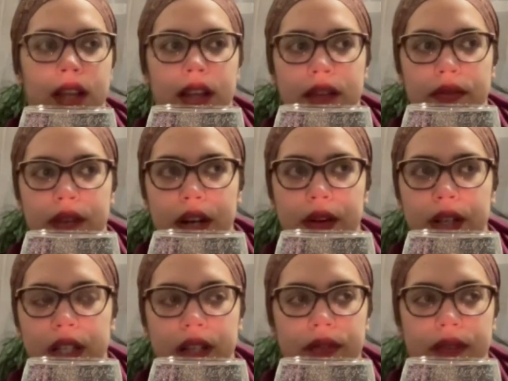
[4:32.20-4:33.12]

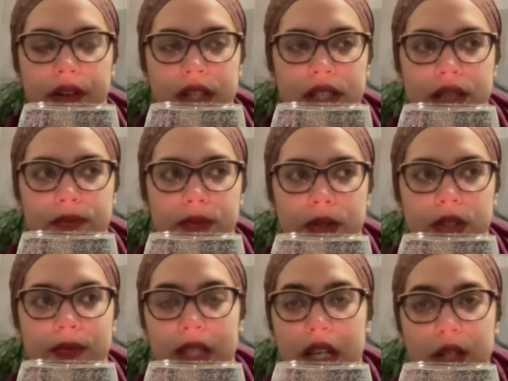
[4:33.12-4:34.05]
Very, very simple.
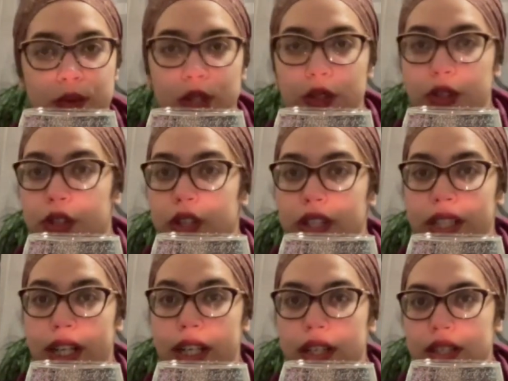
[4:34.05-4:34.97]
Sometimes when you start
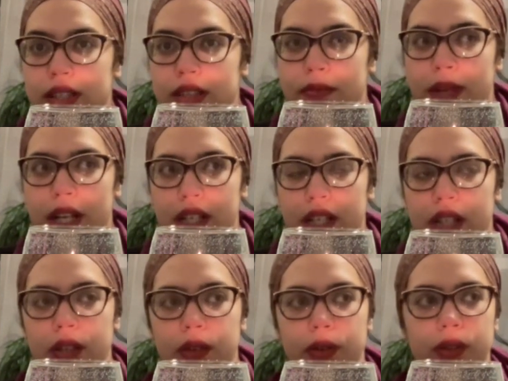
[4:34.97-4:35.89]
dating somebody
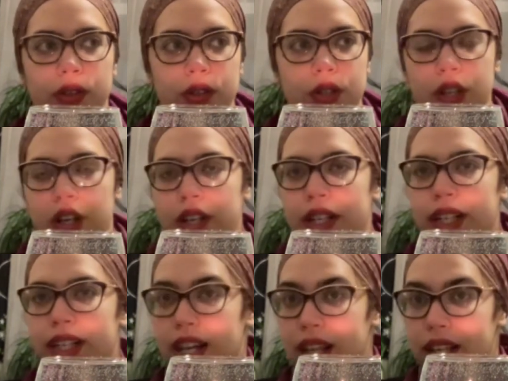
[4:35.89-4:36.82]
new, you start
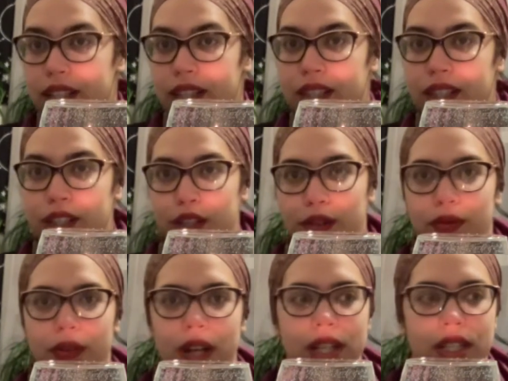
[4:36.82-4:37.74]
neglecting your
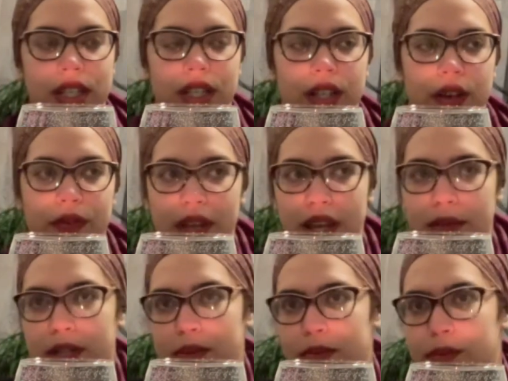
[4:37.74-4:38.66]
friends and your
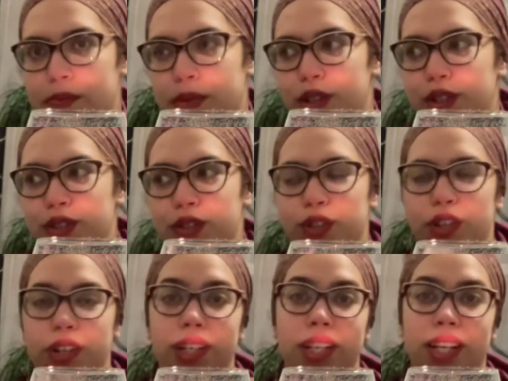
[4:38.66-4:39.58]
family members. You
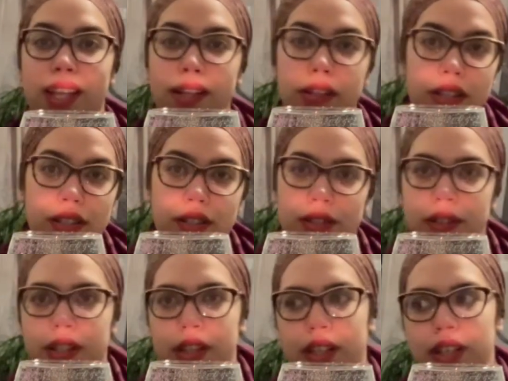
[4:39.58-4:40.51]
start neglecting
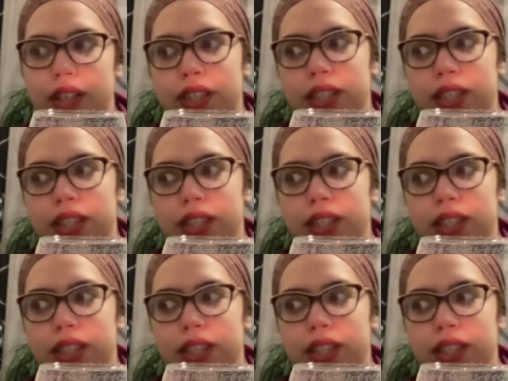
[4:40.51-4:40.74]
certain things.